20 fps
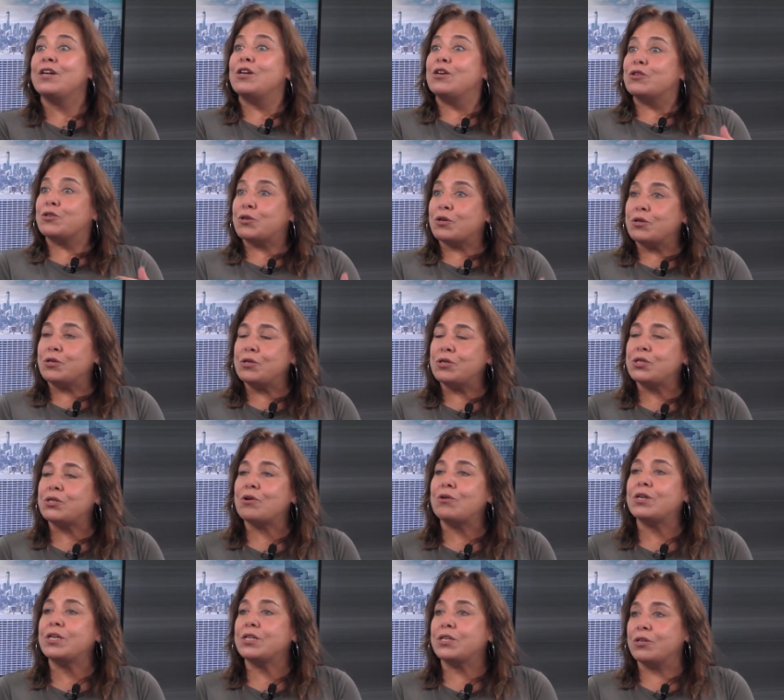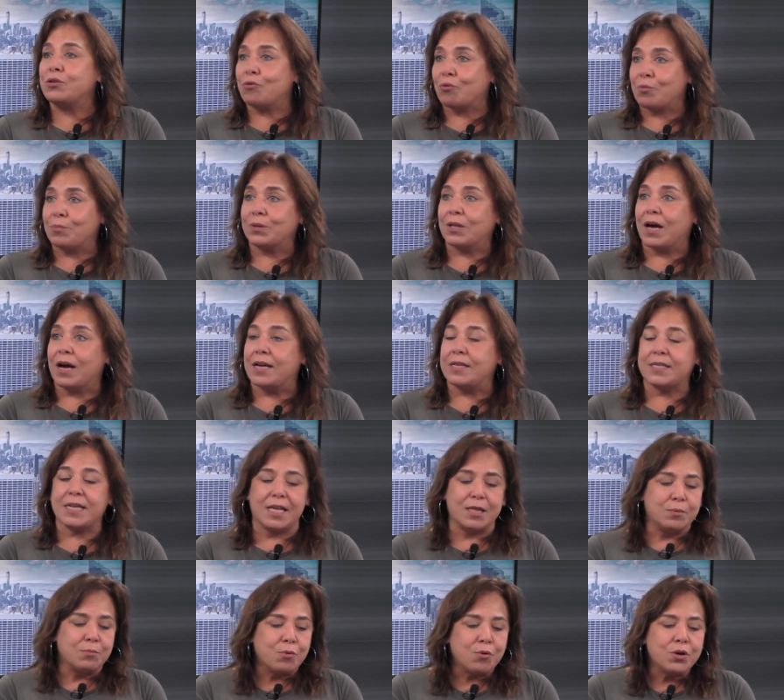So you're just starting to normalize.
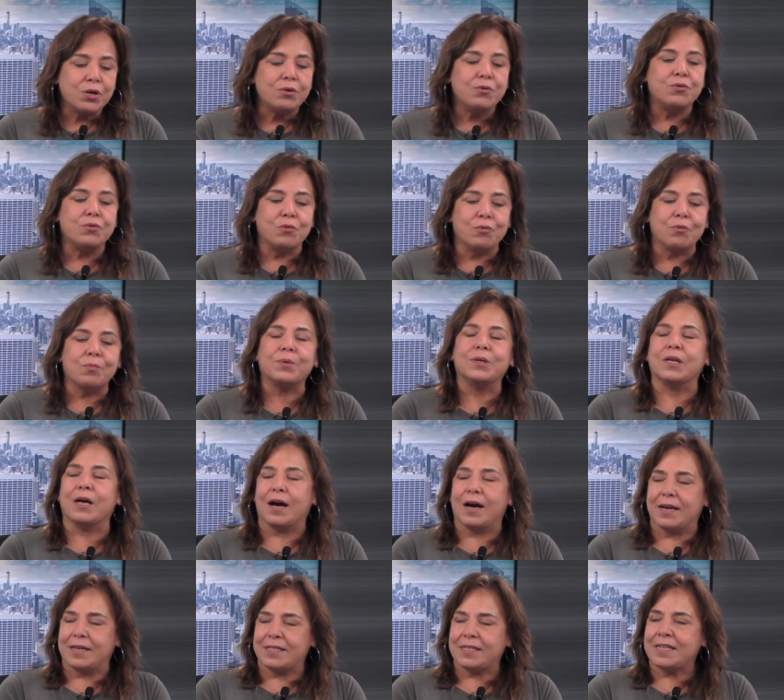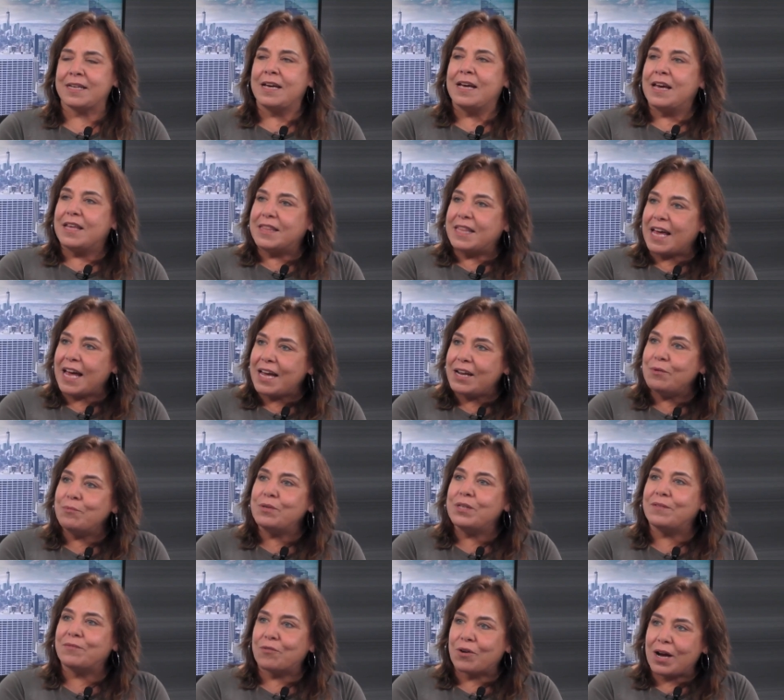And the more you normalize the
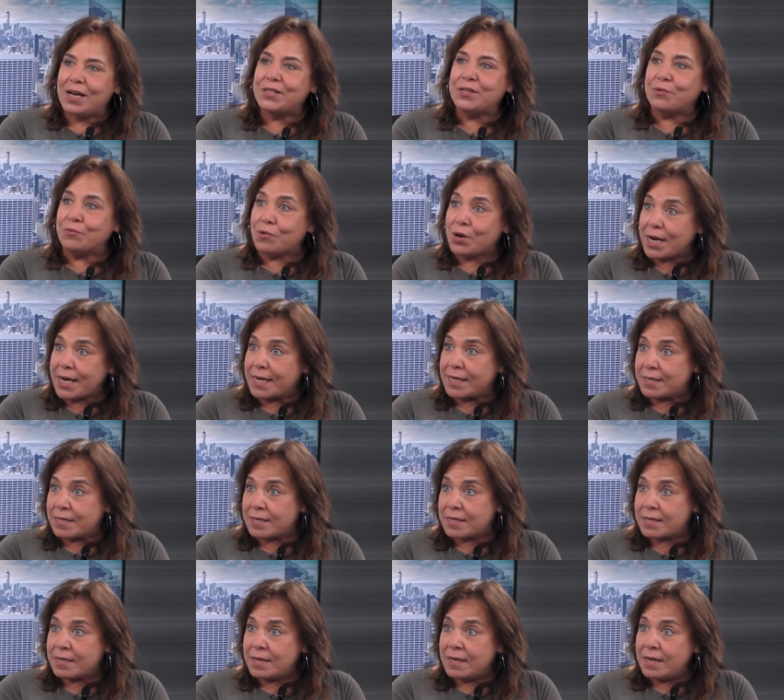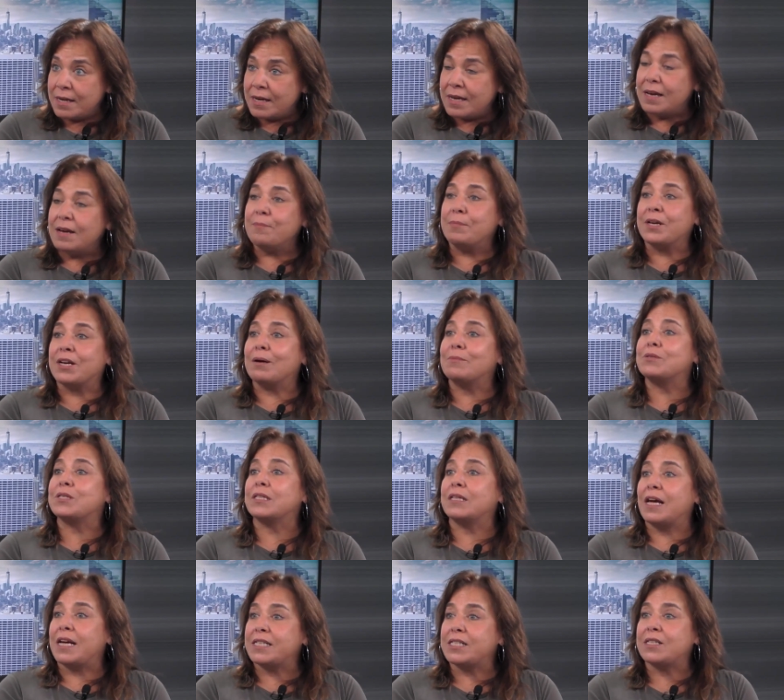headwind of rising rates, becomes
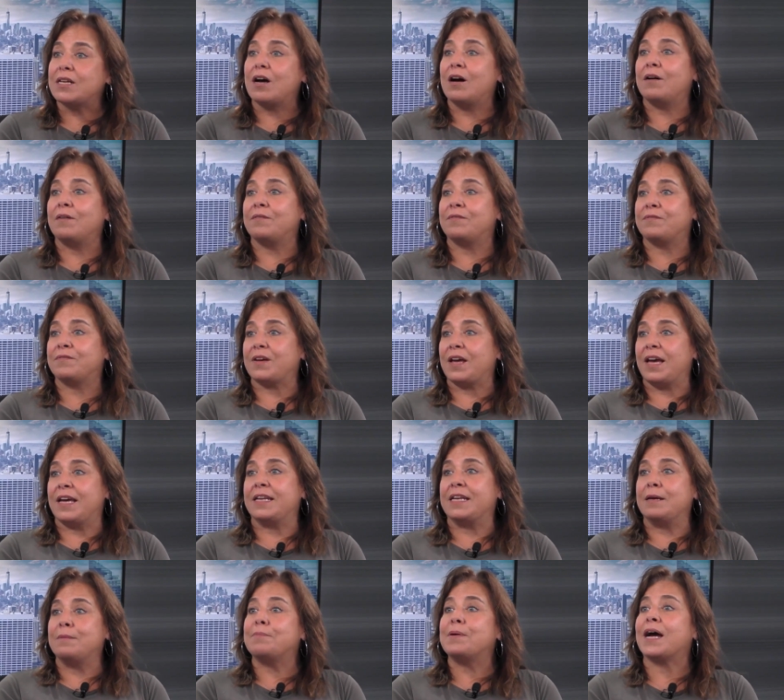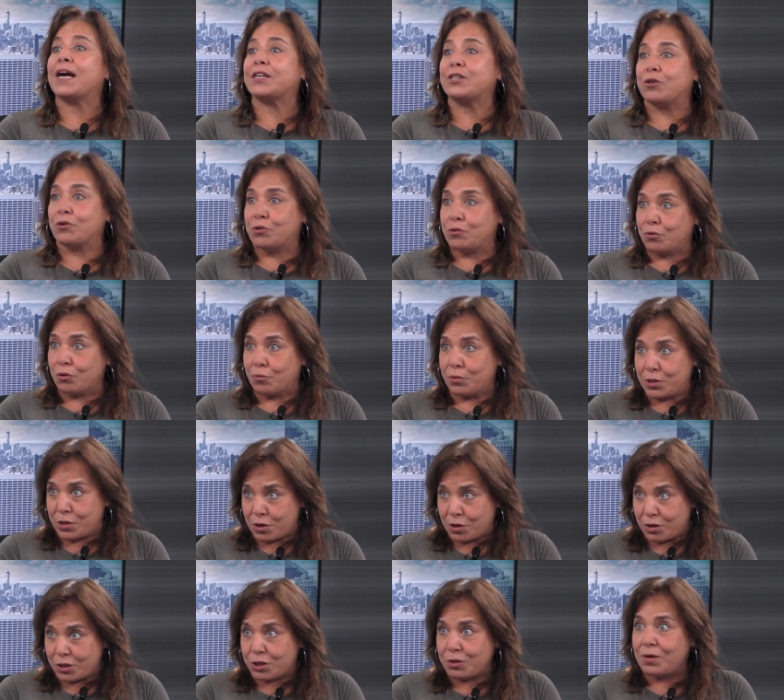less of an impact to your total
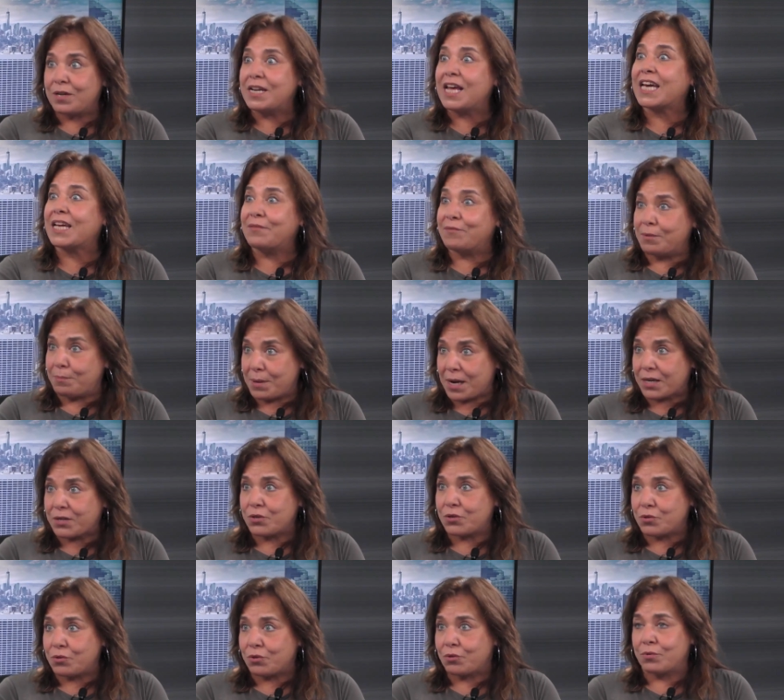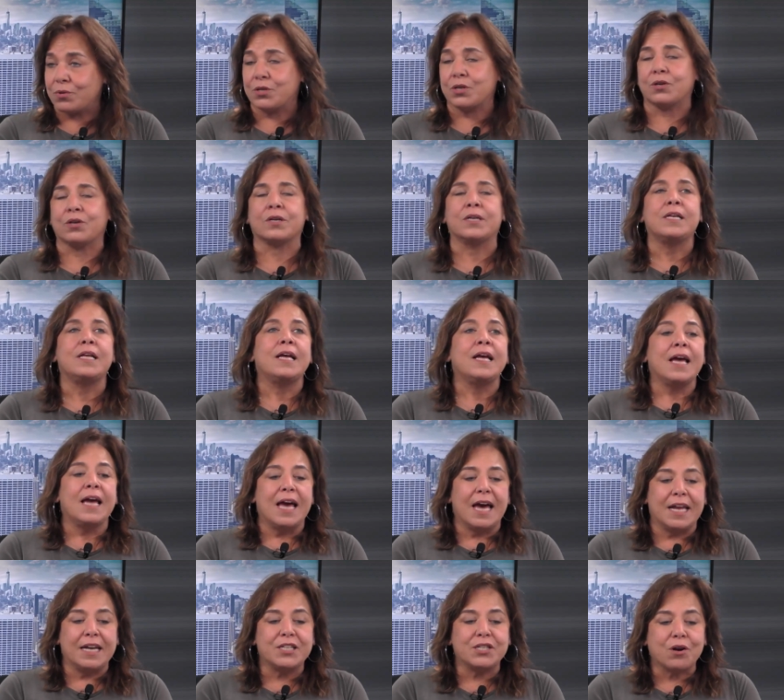return, so a negative impact to your total return.
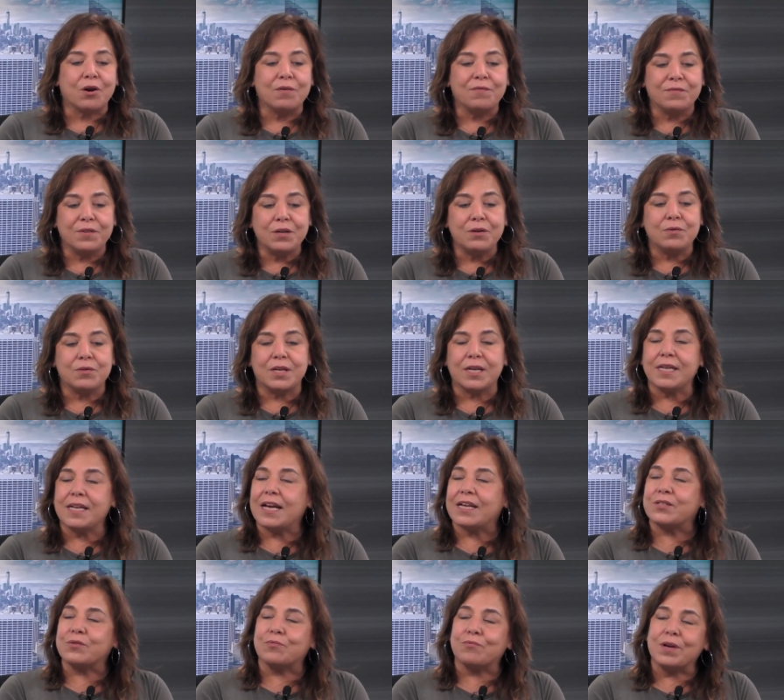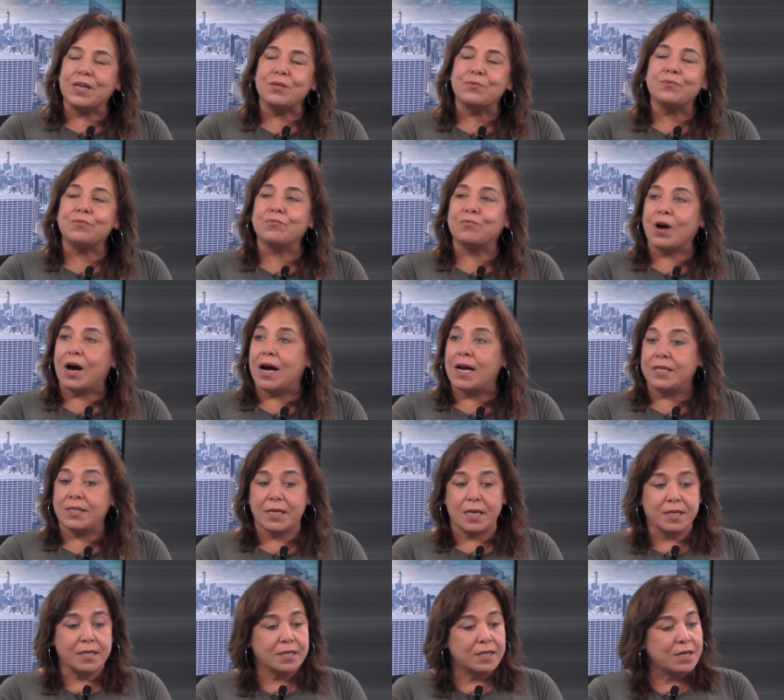And it's our view that yes, rates will rise,
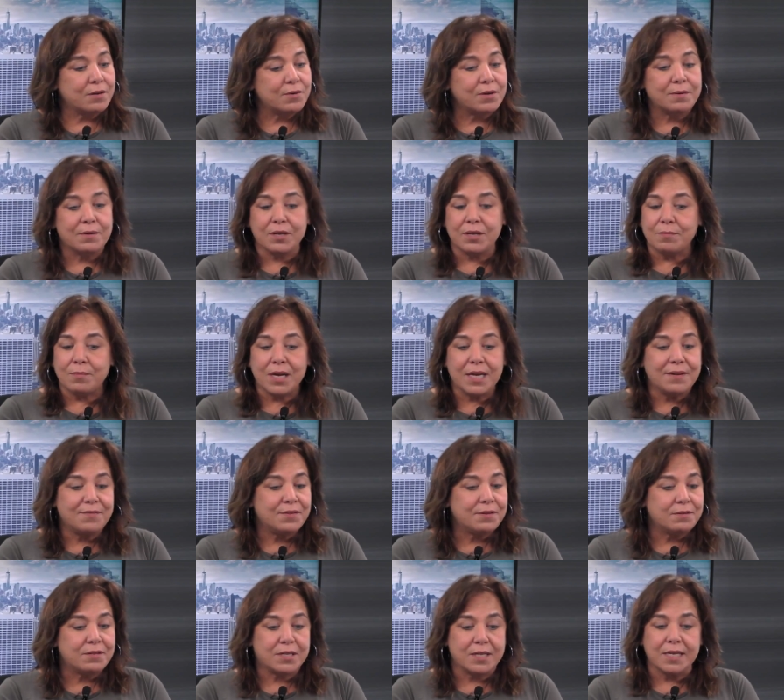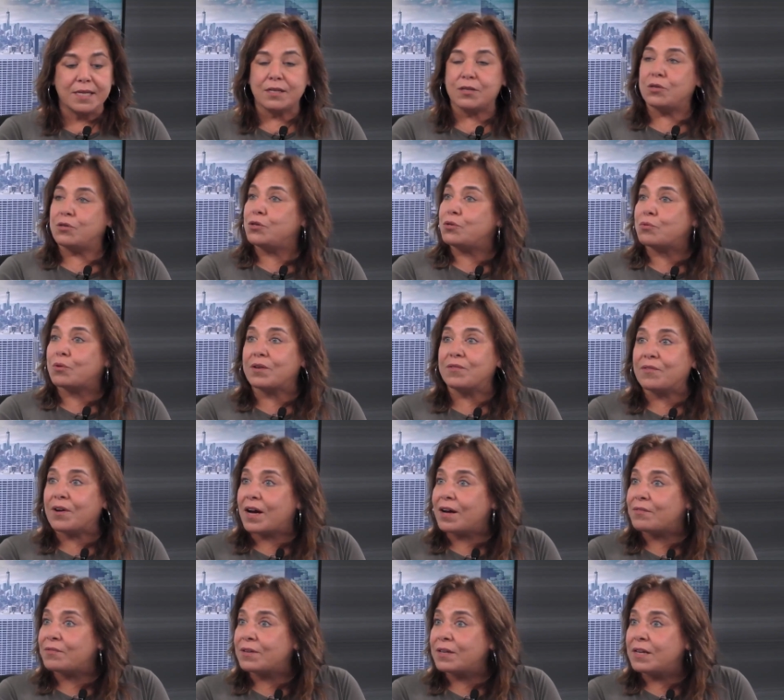and you know what? You might even see at 225.